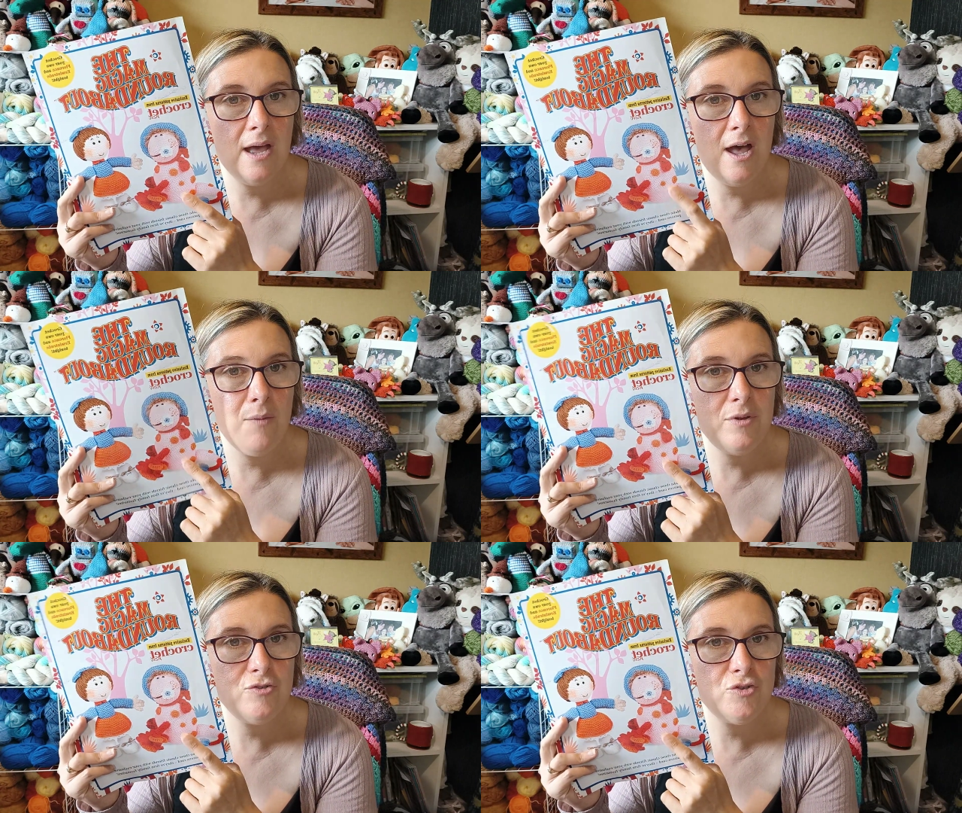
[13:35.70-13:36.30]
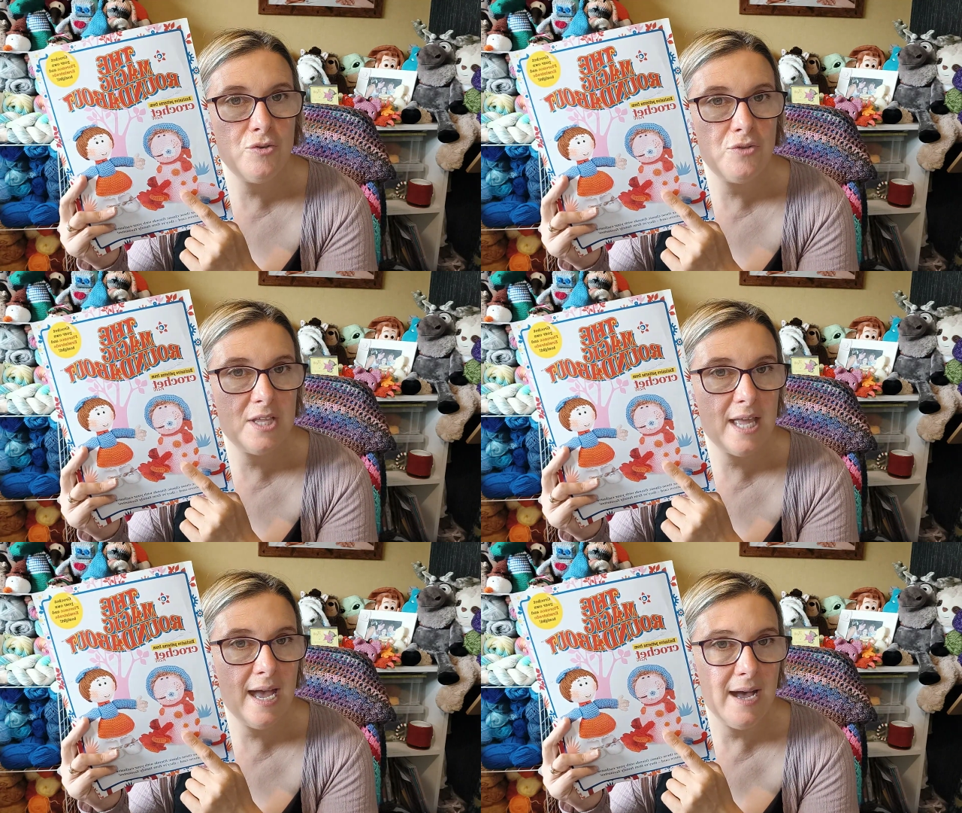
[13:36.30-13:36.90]
Ermintrude
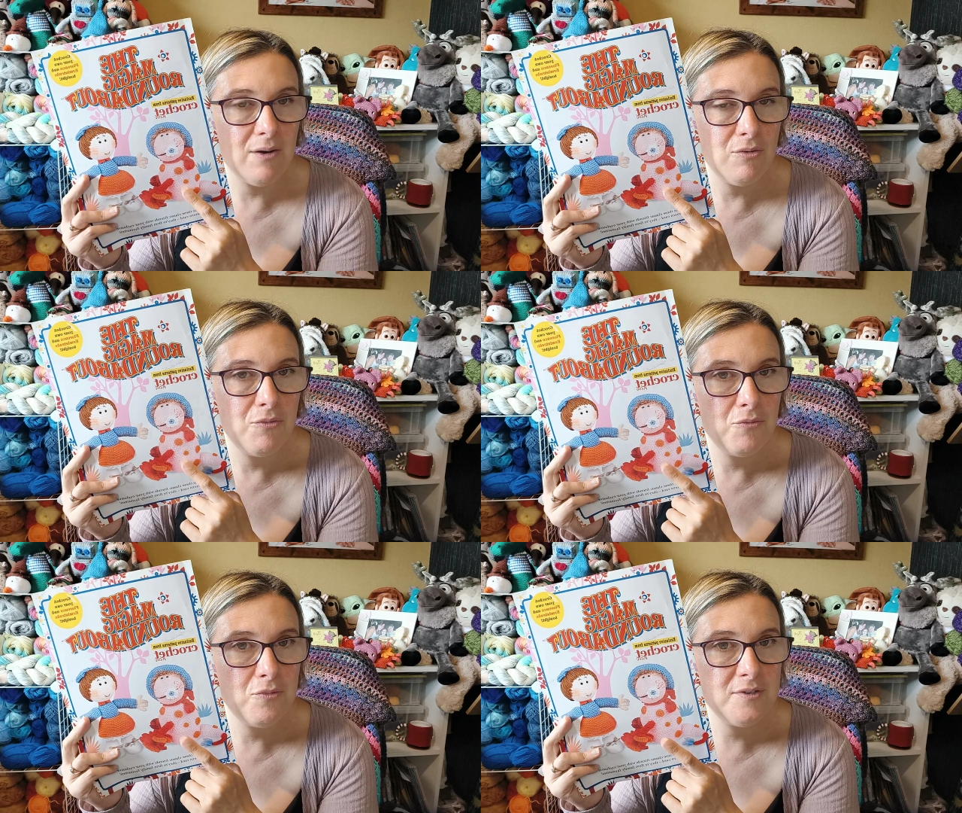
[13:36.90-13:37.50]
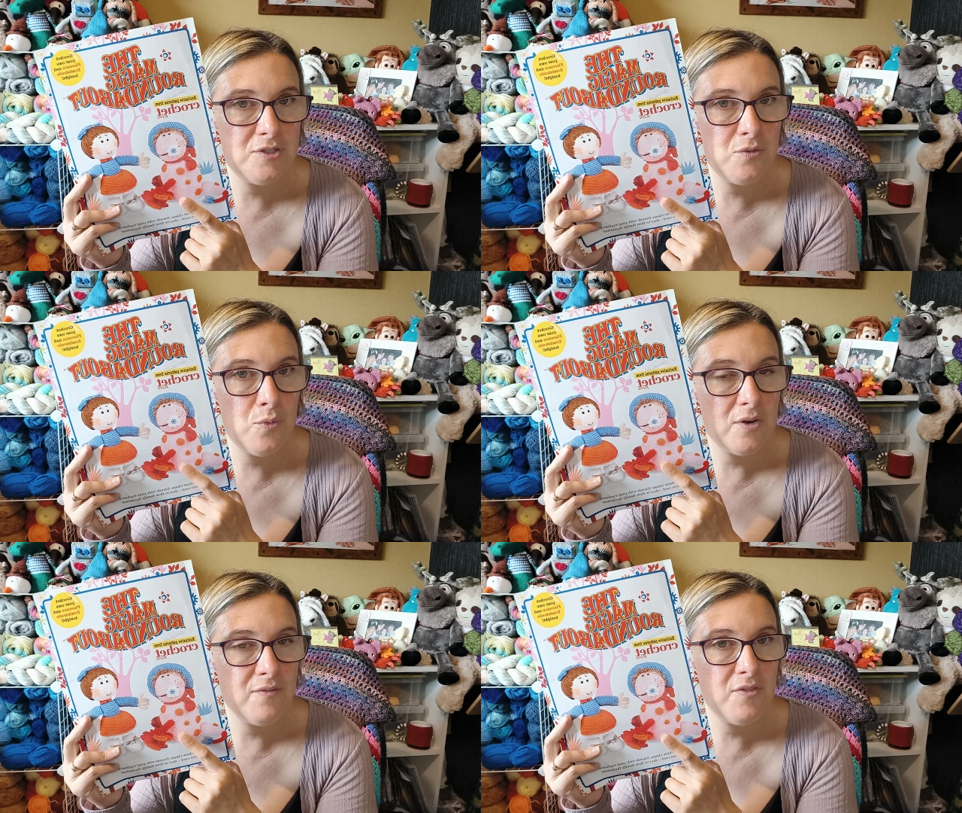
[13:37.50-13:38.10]
the cow was
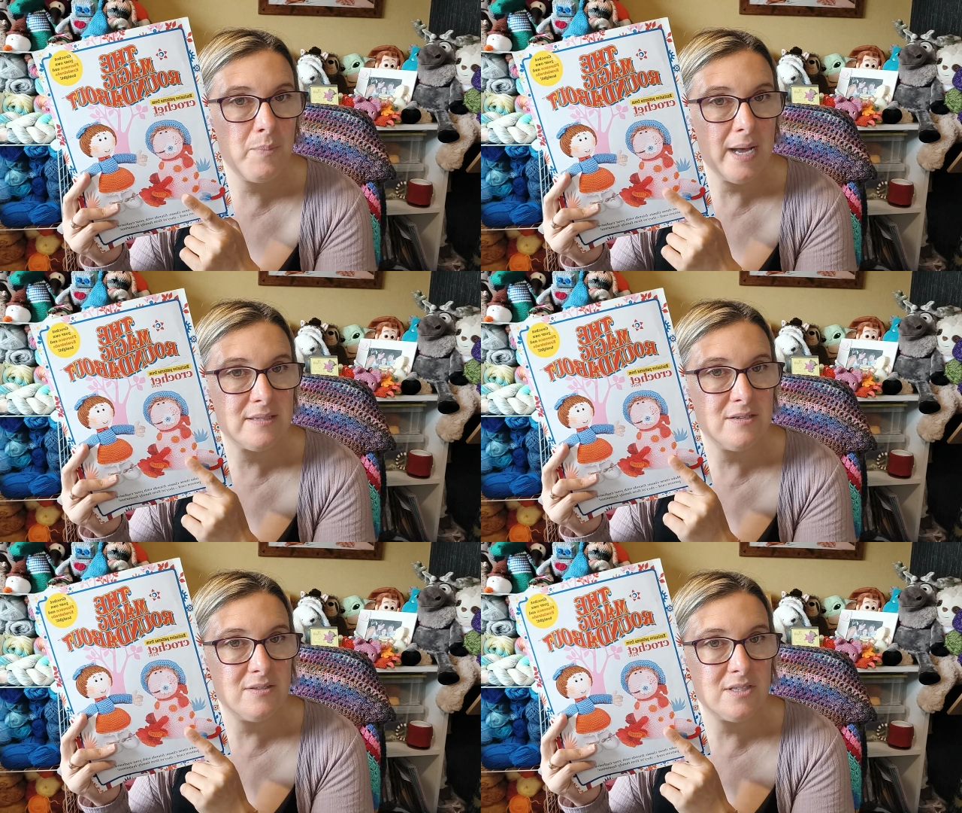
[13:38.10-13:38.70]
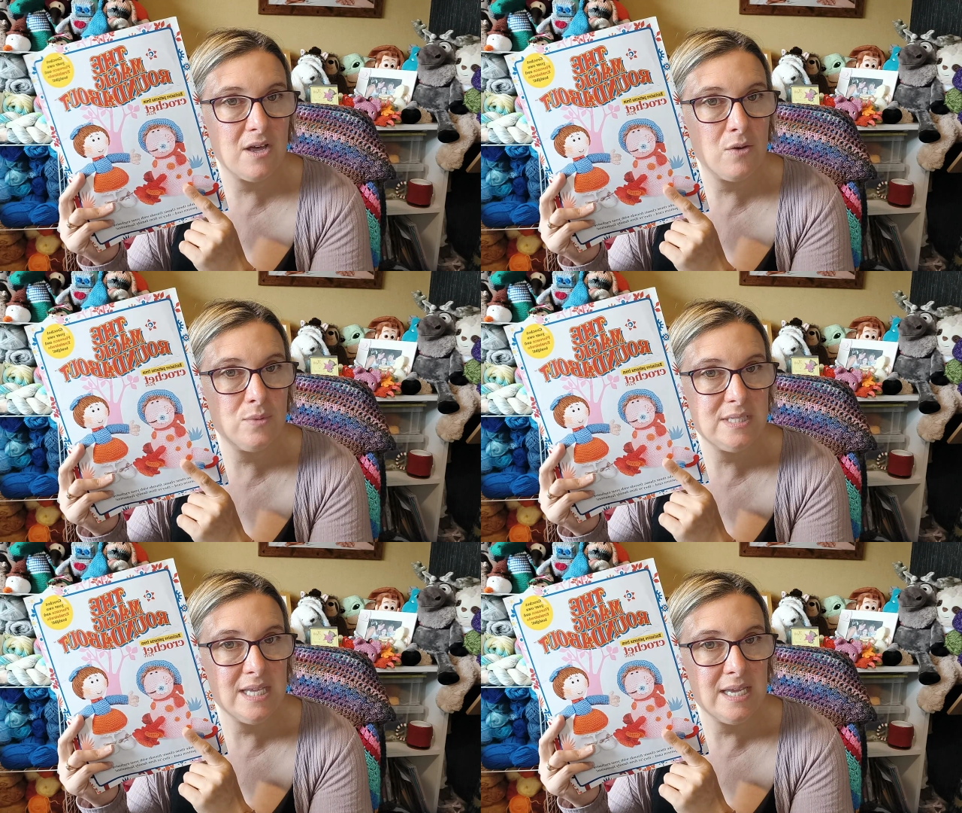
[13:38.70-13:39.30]
one of the patterns that I
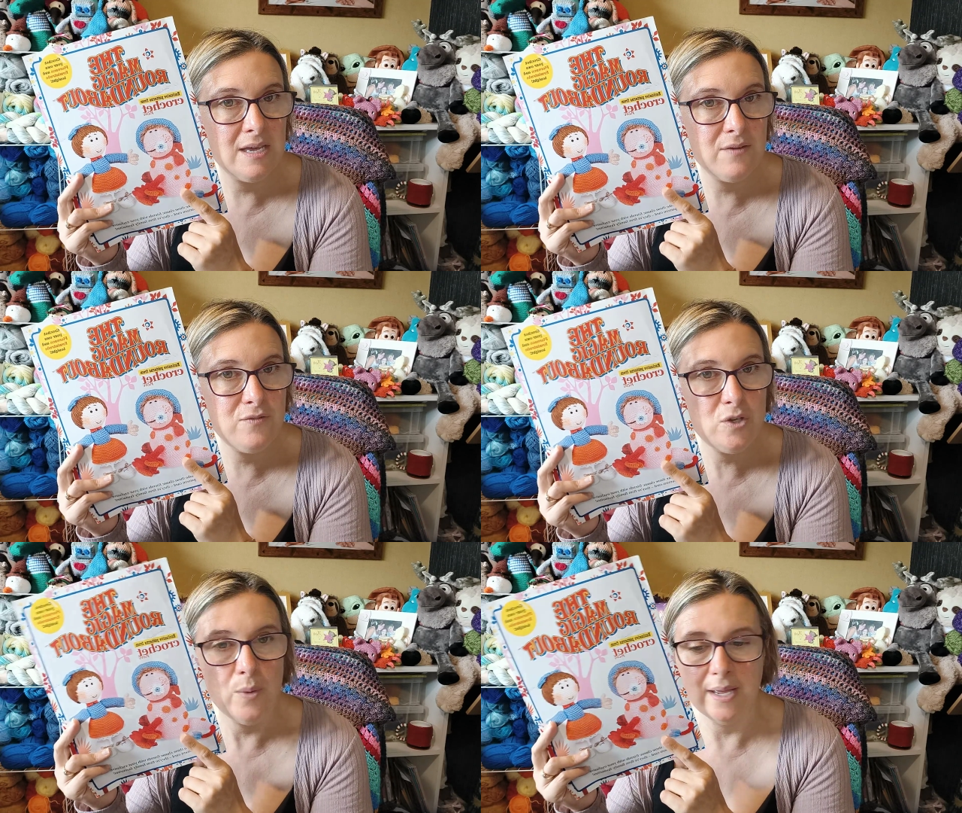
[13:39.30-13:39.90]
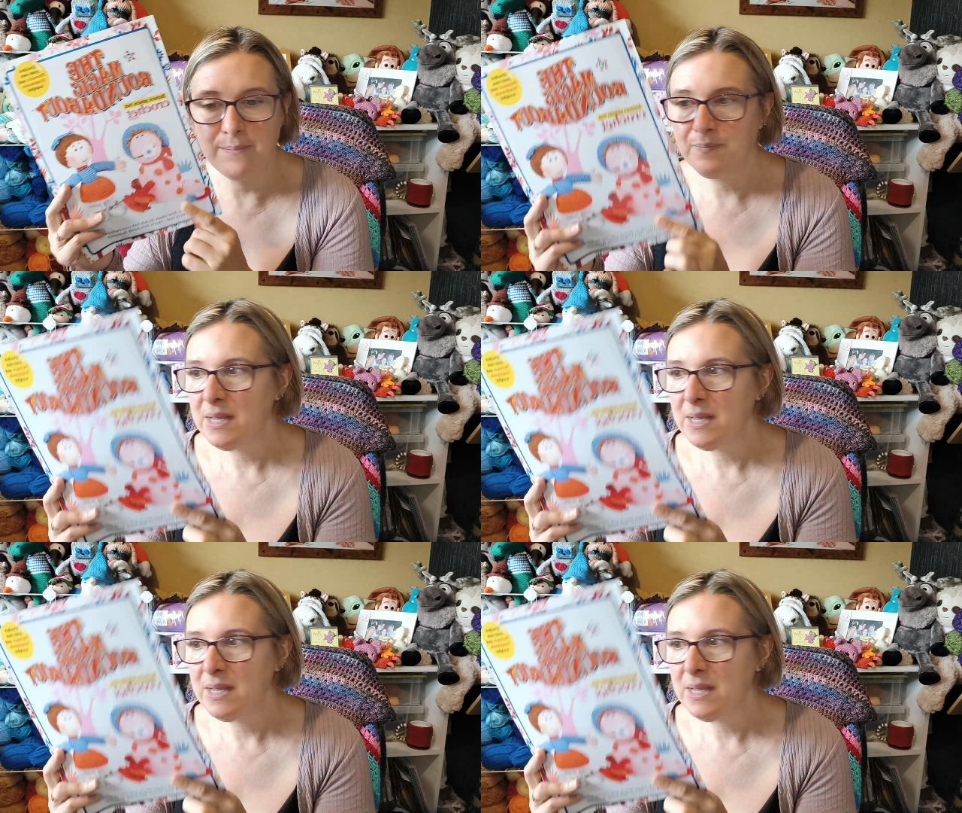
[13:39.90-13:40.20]
was thinking of doing,